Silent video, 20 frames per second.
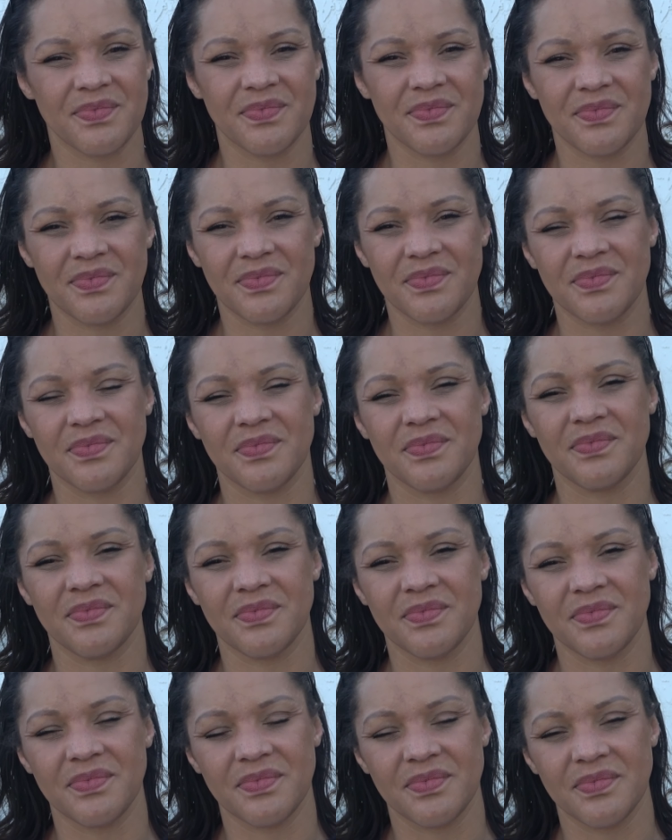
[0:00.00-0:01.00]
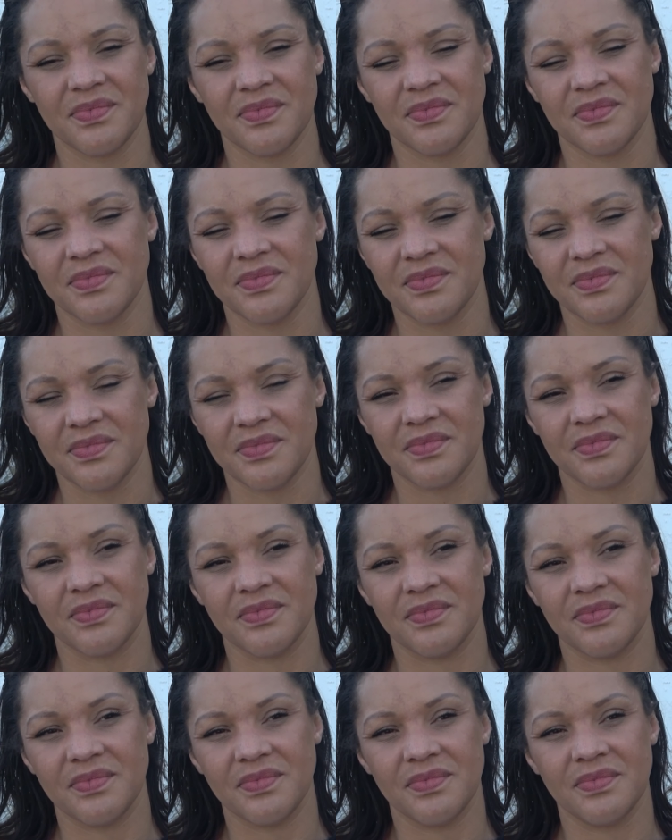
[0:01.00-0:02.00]
And are drugs
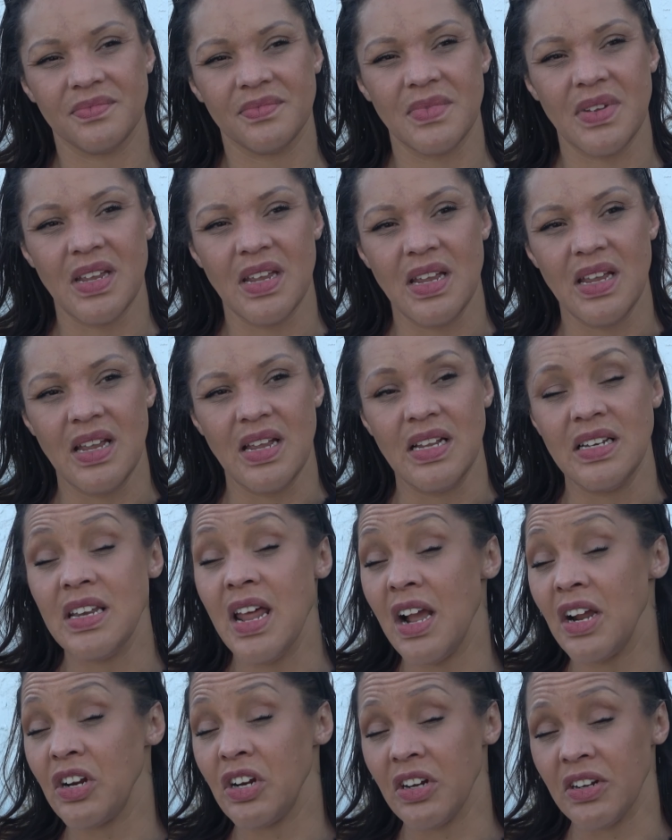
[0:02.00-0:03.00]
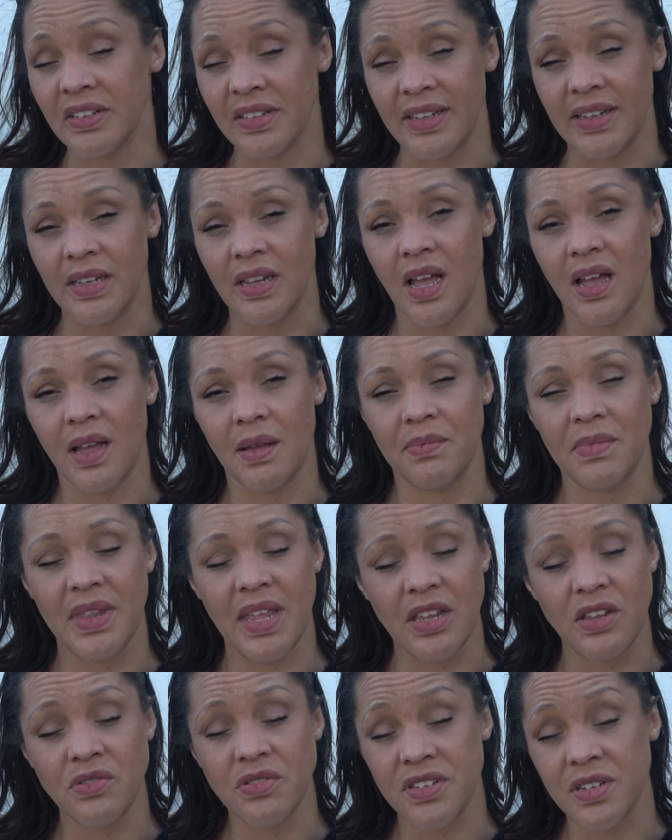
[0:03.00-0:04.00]
currently a part of your life? Not currently. Um,
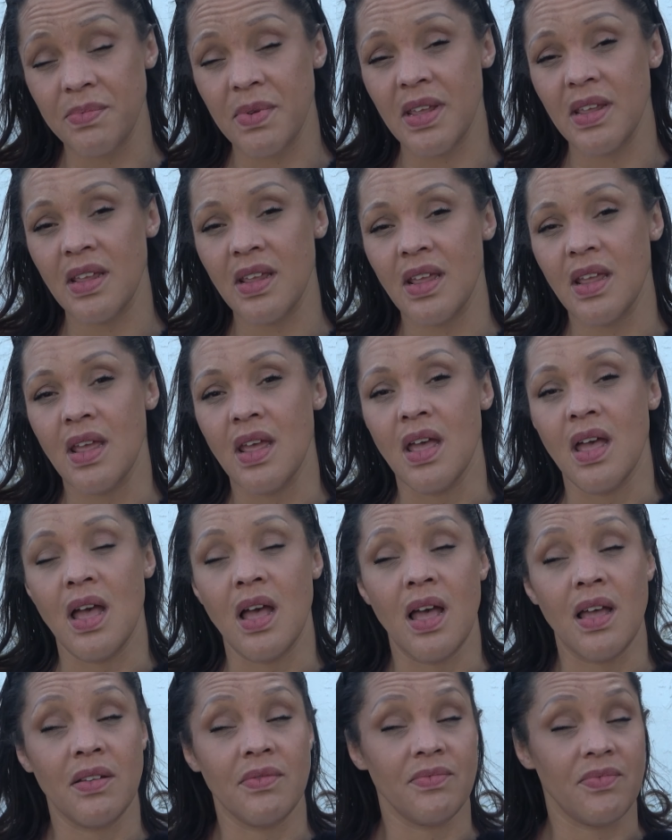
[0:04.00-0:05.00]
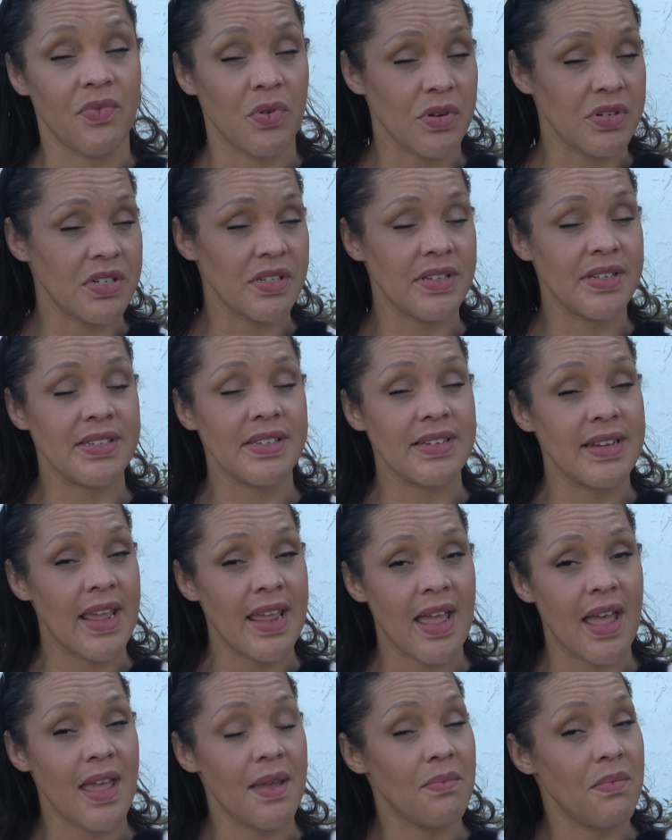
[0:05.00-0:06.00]
they used to be. Unfortunately,
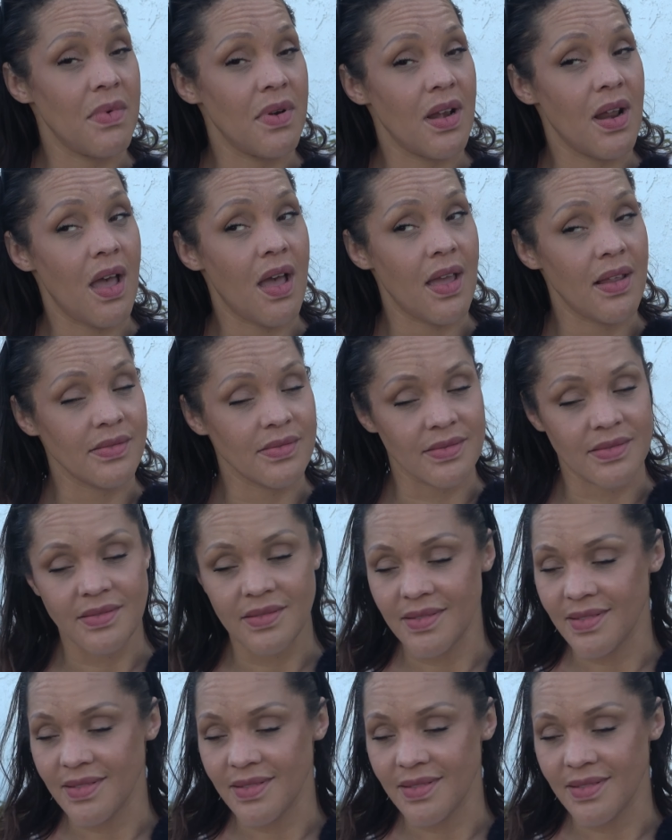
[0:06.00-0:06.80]
today I am not.